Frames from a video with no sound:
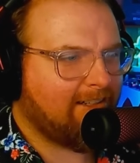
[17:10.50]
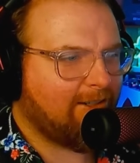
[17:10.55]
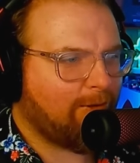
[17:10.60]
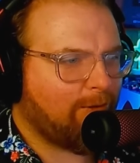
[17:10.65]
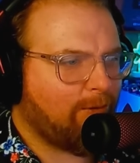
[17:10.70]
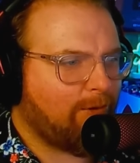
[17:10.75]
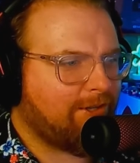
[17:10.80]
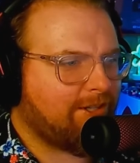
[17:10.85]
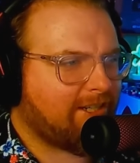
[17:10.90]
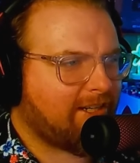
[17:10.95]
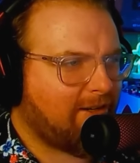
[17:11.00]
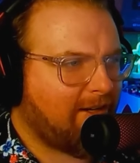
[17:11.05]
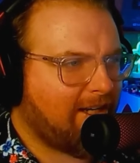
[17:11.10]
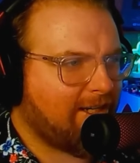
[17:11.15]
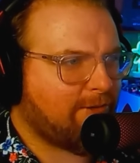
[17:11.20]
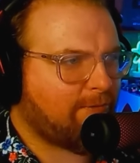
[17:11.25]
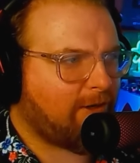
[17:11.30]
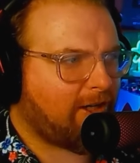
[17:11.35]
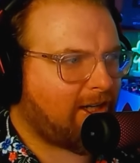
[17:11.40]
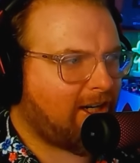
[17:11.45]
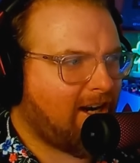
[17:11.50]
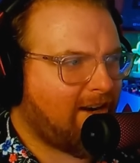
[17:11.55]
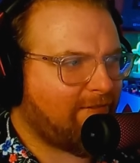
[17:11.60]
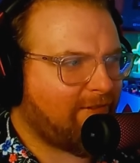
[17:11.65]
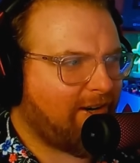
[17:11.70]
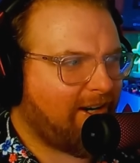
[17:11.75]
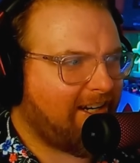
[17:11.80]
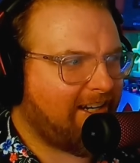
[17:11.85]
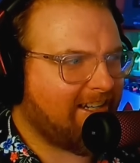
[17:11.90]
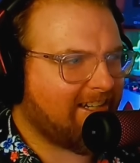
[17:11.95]
Ooh, he's
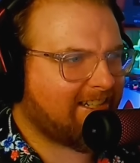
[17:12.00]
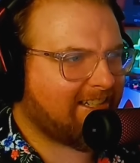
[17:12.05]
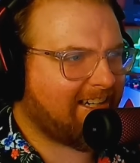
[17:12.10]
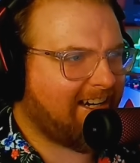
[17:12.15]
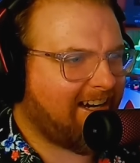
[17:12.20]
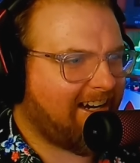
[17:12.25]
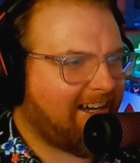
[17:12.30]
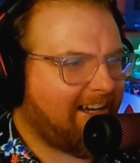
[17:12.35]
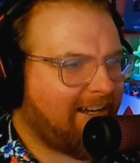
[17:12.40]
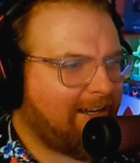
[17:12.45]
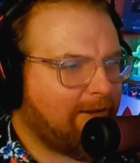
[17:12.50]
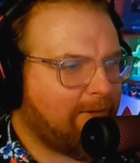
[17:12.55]
recovering, this guy.